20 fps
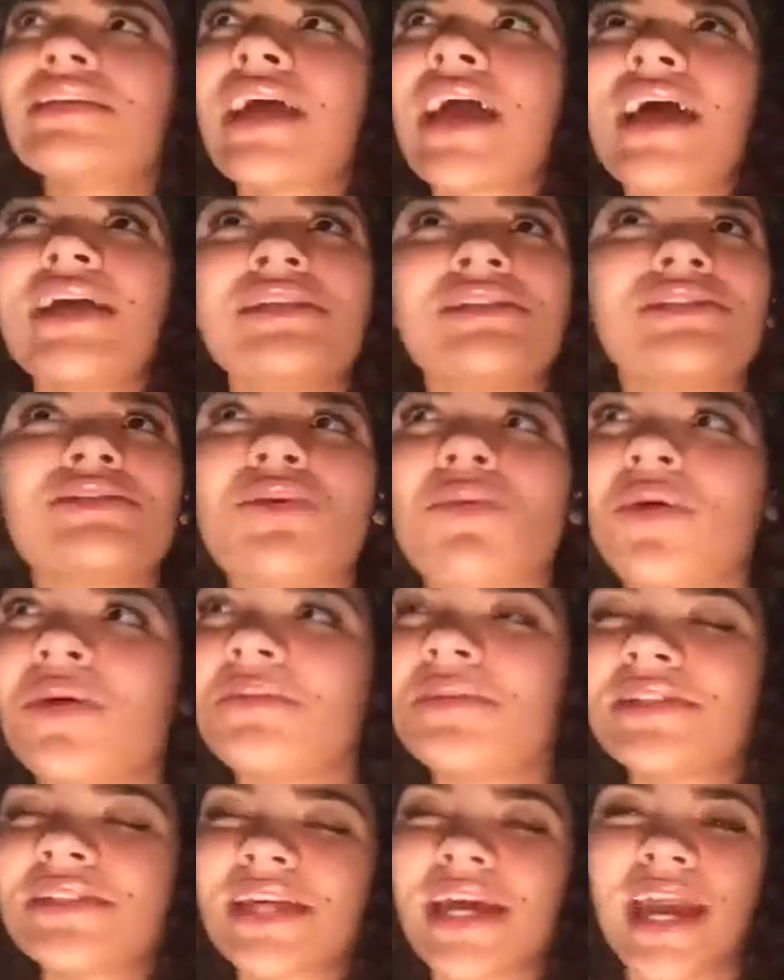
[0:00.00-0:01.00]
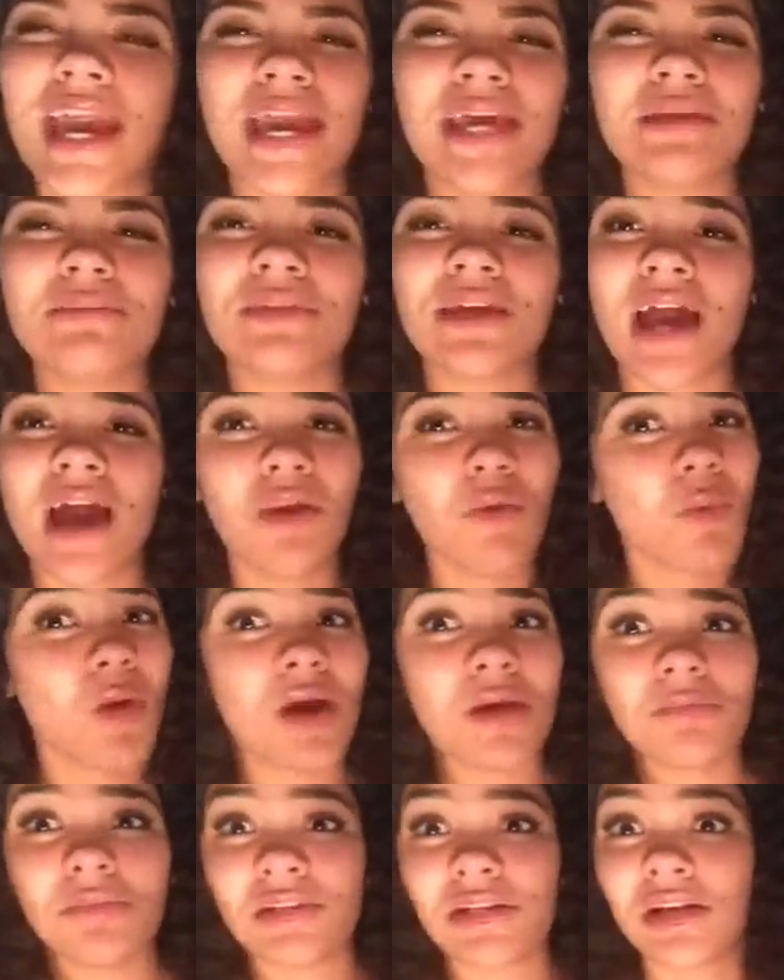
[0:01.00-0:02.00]
I just don't want him to say hey to me. I don't
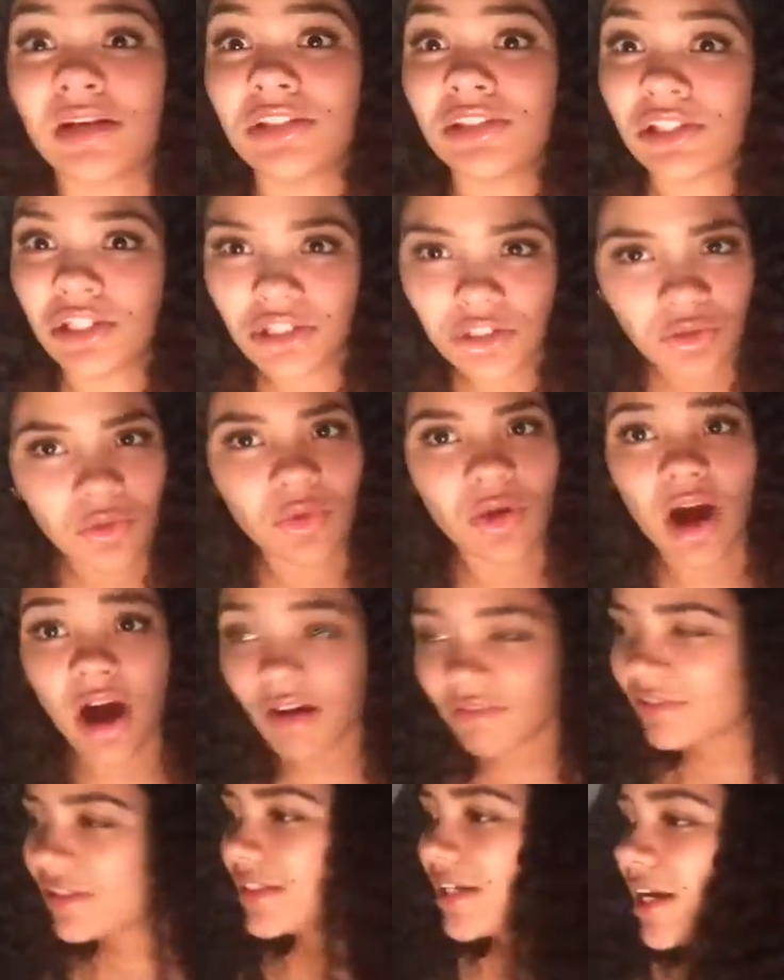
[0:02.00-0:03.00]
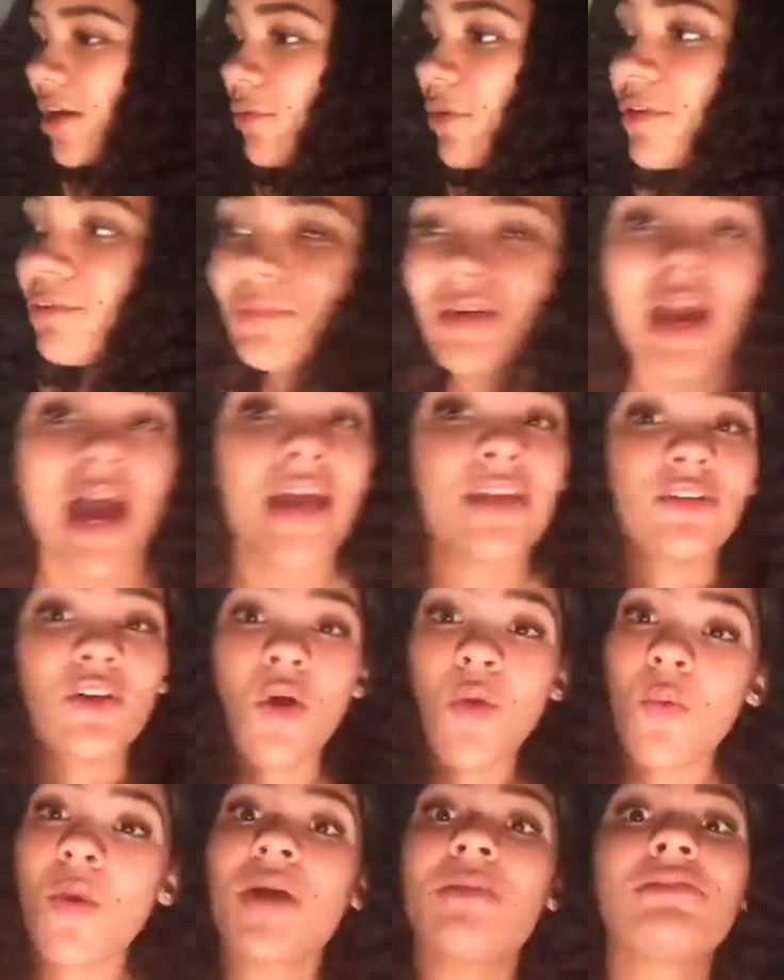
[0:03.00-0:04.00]
want him to continue conversating with me. I
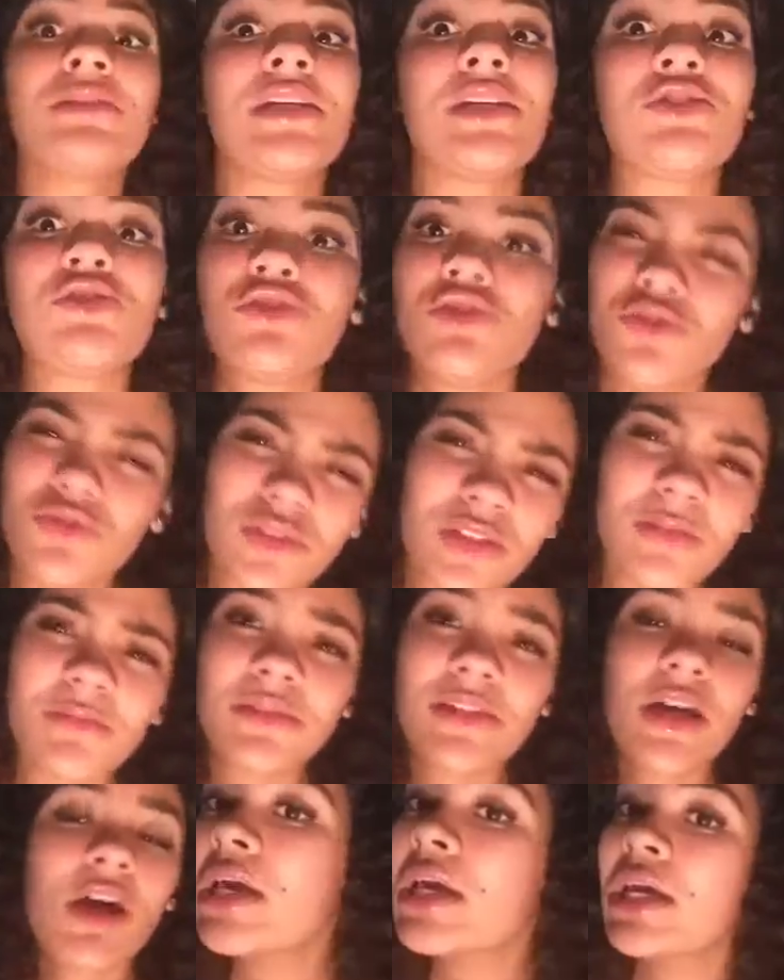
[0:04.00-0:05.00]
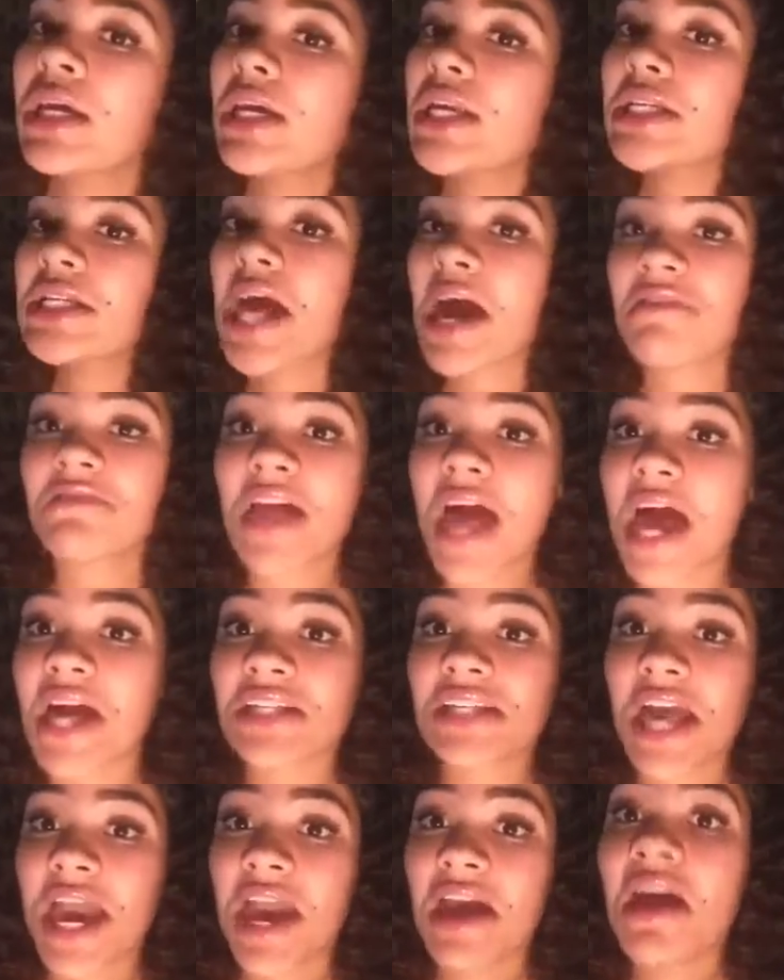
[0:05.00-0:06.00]
don't want him to introduce himself. He doesn't have to
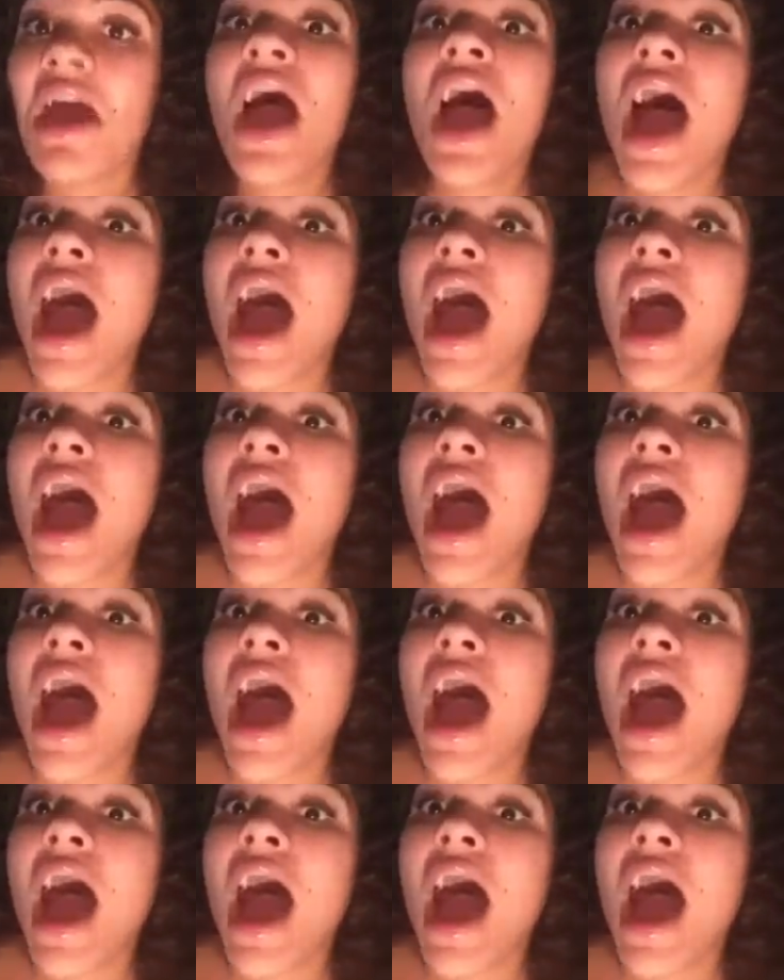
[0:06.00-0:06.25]
ask hey.